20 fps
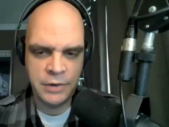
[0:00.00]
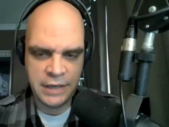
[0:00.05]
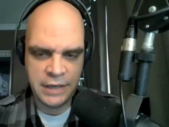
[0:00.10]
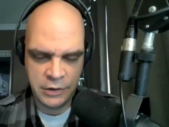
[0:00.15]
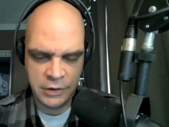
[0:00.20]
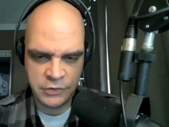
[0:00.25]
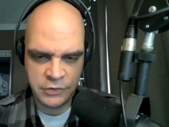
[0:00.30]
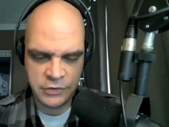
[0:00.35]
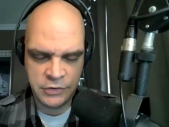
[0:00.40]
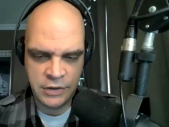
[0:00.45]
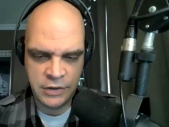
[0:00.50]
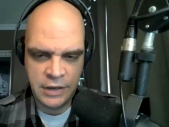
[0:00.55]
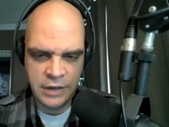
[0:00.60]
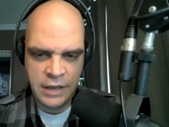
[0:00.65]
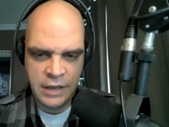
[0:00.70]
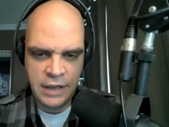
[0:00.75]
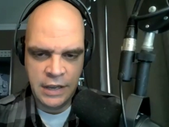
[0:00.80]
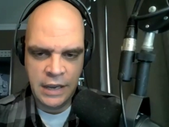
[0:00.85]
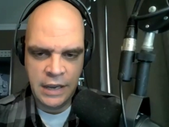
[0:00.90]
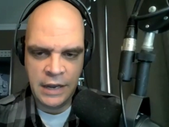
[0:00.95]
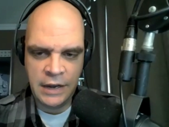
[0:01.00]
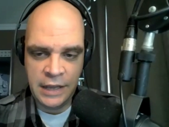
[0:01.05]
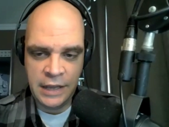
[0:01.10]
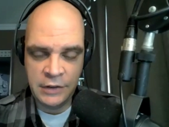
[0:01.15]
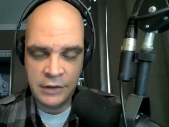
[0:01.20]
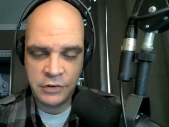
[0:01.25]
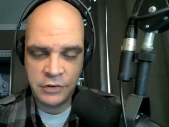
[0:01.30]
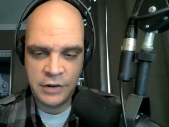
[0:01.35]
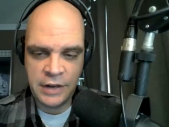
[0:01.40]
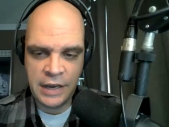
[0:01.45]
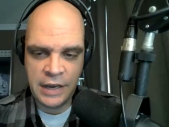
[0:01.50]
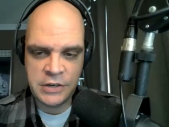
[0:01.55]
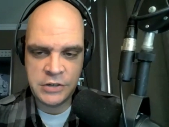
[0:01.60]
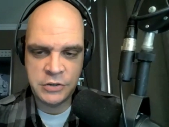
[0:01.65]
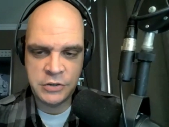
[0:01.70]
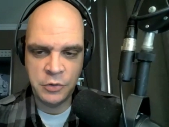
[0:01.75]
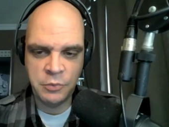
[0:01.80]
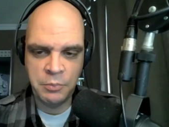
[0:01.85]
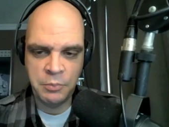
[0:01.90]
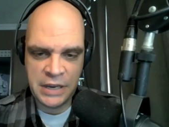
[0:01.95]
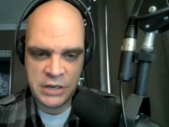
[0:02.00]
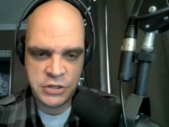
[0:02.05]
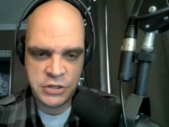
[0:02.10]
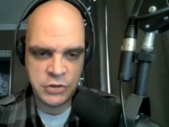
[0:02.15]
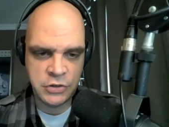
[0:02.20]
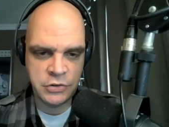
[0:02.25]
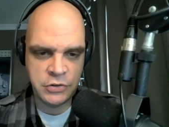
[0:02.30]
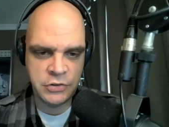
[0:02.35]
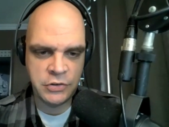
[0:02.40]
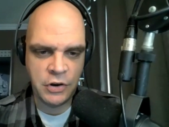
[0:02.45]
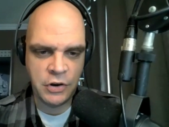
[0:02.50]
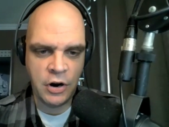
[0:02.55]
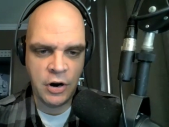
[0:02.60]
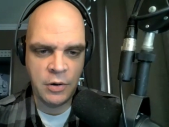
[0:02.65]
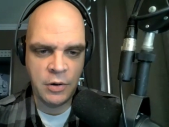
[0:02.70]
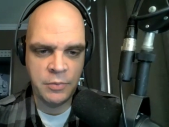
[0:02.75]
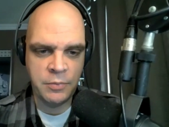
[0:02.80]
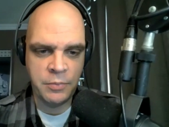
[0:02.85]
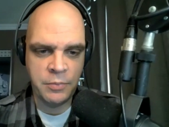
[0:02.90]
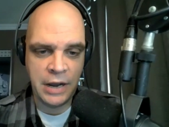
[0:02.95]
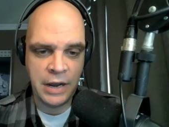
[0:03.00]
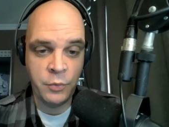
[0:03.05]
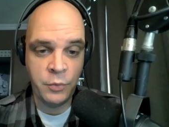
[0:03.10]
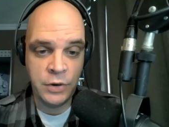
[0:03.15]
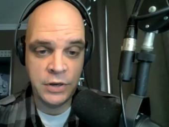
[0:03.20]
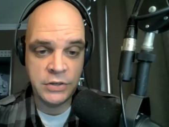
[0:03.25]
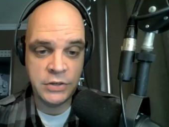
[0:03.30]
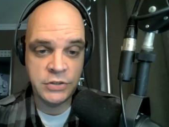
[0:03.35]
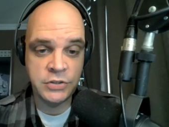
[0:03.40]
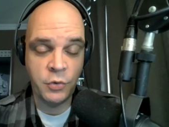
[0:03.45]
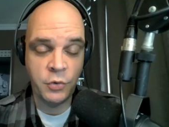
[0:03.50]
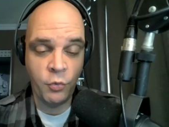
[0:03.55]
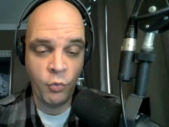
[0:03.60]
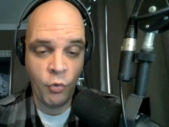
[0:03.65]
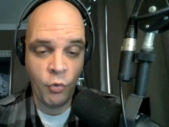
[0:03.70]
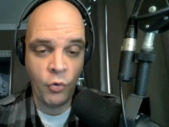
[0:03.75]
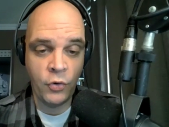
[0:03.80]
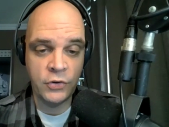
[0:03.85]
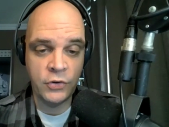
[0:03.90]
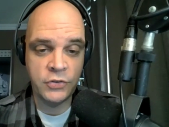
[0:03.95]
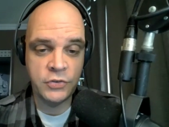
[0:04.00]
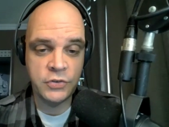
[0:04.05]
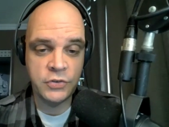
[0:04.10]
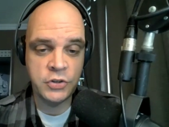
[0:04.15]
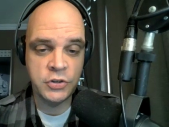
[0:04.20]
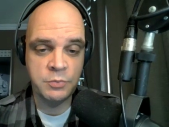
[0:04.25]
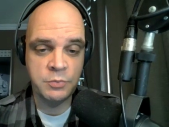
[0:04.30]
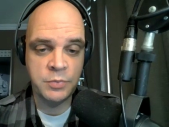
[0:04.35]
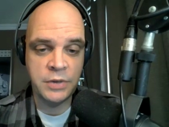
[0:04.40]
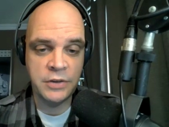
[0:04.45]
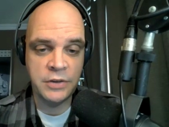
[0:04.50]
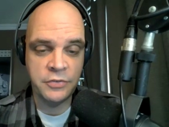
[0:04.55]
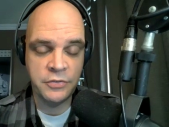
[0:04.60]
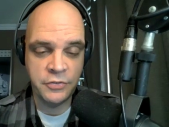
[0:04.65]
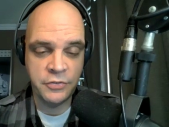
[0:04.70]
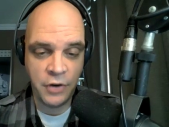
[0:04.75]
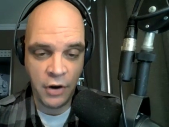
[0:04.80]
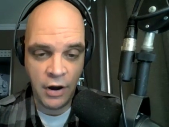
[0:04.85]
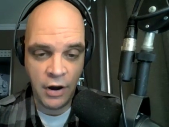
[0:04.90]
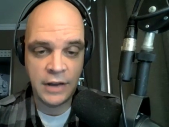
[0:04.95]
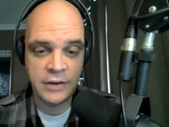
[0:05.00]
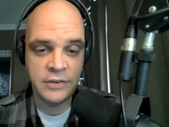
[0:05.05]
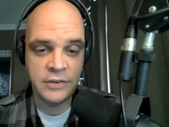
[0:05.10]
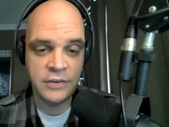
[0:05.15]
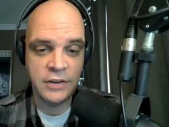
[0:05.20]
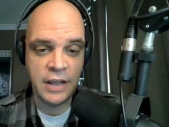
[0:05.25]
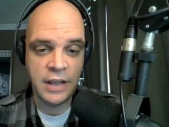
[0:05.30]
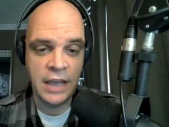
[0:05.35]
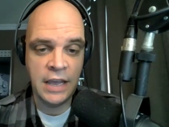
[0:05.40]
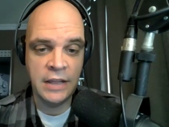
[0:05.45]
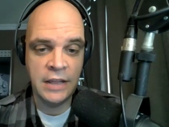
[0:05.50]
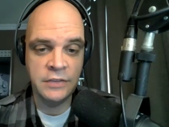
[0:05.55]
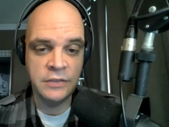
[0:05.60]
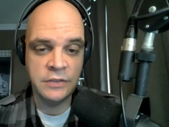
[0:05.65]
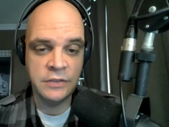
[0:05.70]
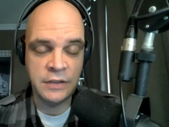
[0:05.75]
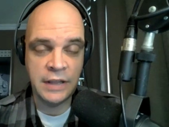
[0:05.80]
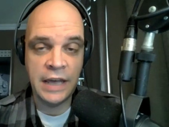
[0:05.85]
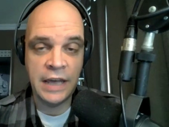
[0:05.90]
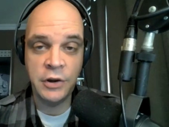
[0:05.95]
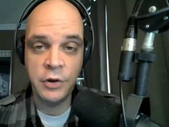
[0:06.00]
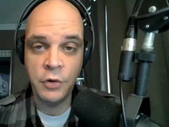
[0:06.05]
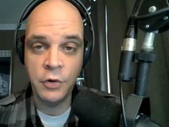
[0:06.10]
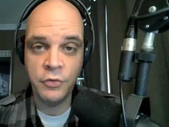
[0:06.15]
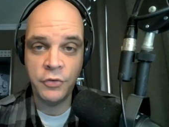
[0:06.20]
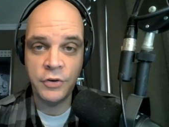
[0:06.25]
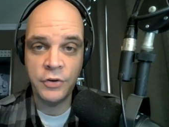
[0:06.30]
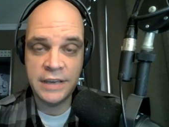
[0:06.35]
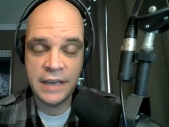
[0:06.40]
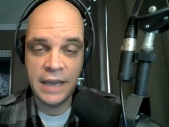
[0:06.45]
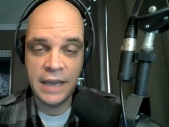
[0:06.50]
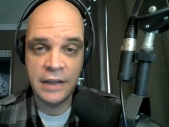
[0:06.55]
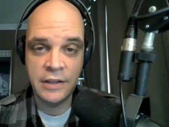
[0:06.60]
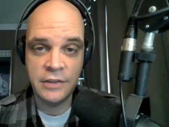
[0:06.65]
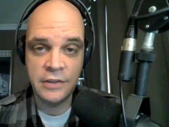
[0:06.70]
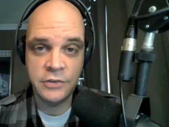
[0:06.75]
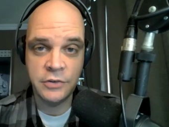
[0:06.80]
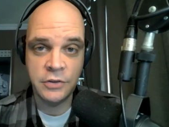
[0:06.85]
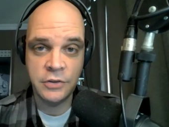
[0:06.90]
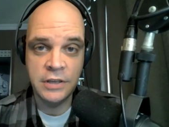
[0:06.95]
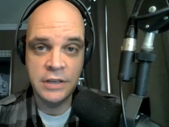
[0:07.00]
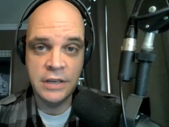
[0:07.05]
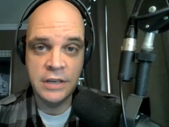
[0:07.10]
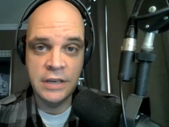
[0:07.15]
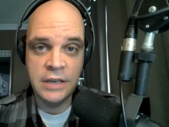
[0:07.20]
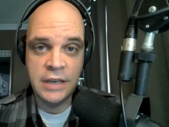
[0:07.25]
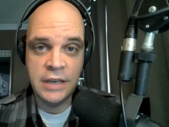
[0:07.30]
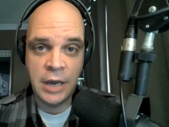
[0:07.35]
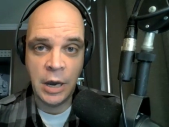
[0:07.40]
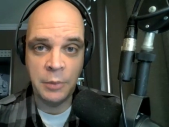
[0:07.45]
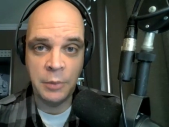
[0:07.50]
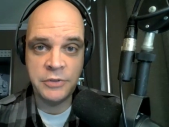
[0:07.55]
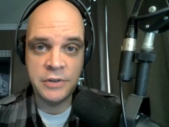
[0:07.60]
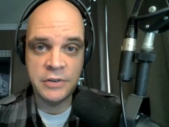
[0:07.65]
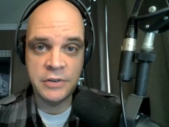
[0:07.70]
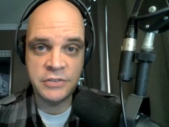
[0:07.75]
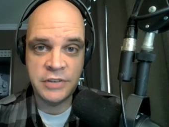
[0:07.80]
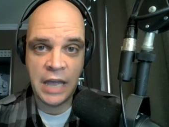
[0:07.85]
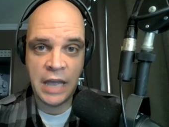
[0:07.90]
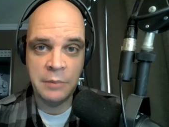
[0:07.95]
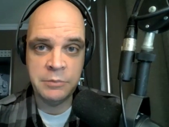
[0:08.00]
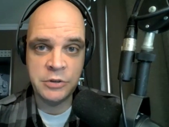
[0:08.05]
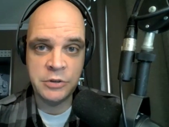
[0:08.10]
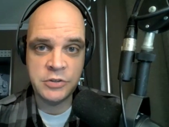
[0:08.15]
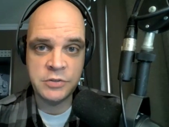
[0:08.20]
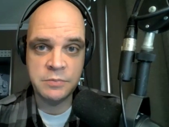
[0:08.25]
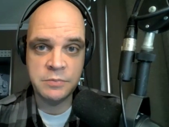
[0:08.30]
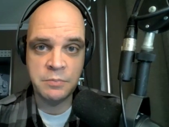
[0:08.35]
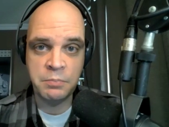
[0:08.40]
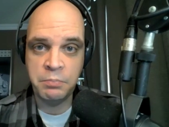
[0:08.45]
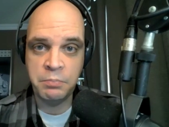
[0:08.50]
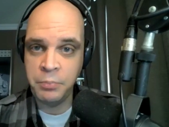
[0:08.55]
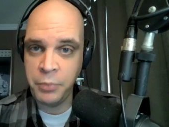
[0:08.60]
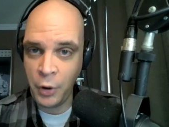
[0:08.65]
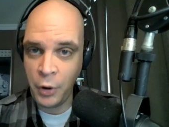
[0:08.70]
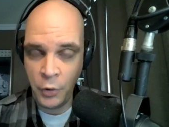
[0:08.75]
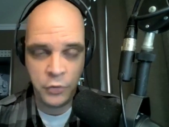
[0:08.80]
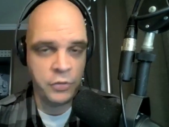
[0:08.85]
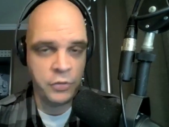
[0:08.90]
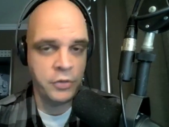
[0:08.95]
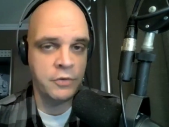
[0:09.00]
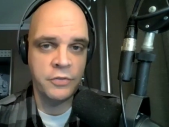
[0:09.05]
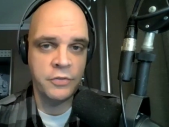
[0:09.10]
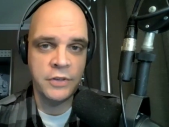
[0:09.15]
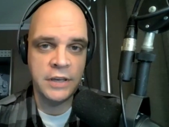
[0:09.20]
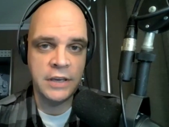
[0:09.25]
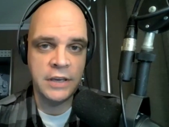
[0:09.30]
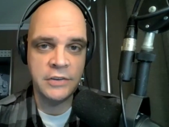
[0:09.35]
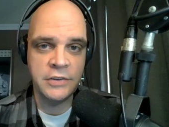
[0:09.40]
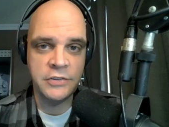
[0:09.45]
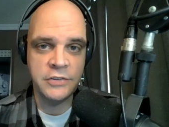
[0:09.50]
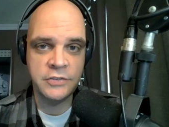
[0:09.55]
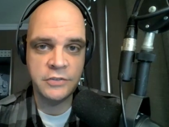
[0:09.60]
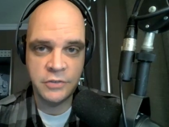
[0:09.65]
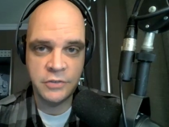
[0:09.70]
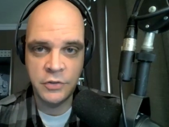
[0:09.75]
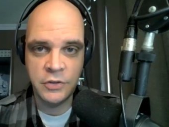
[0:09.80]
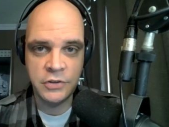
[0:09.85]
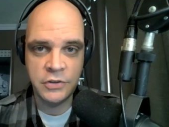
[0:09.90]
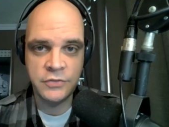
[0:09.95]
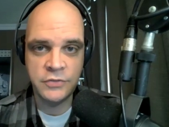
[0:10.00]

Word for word: from guilt, and international measures are by which wars should be fought. And yes. Lanbury helped establish both of these to